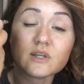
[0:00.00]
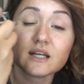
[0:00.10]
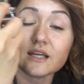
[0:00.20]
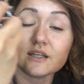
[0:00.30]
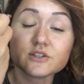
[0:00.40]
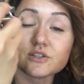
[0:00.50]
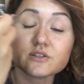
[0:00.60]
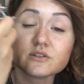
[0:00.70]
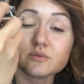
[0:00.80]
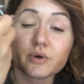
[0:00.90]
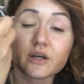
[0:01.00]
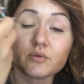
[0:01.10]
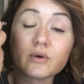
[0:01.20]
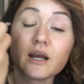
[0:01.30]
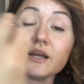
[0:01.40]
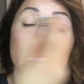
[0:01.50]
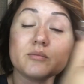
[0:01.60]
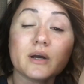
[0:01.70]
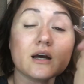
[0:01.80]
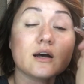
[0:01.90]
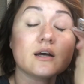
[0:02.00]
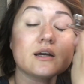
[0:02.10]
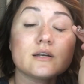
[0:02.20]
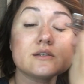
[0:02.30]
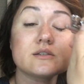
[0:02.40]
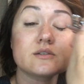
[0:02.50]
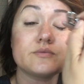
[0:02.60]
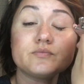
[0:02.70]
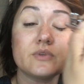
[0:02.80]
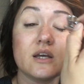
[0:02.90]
and I can just spray it right on my eyes.